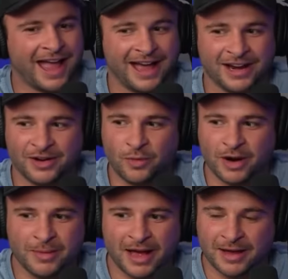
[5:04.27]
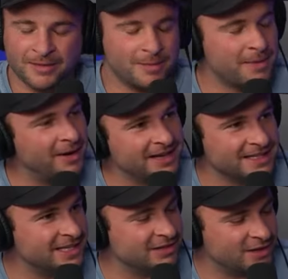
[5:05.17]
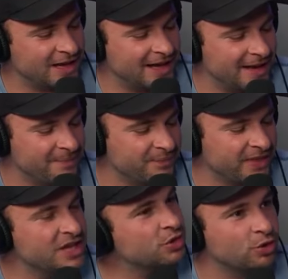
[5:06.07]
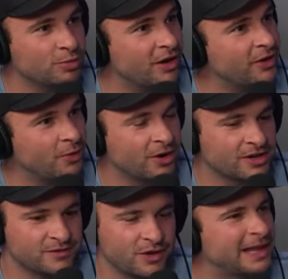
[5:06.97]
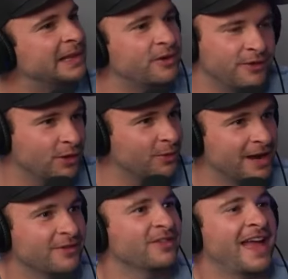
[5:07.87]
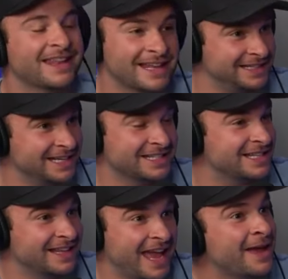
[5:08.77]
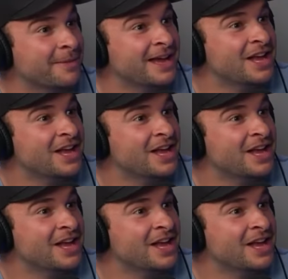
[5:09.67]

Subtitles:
And one of my buddies, his older brother worked for like Learfield or whatever, and they had like tickets to the game,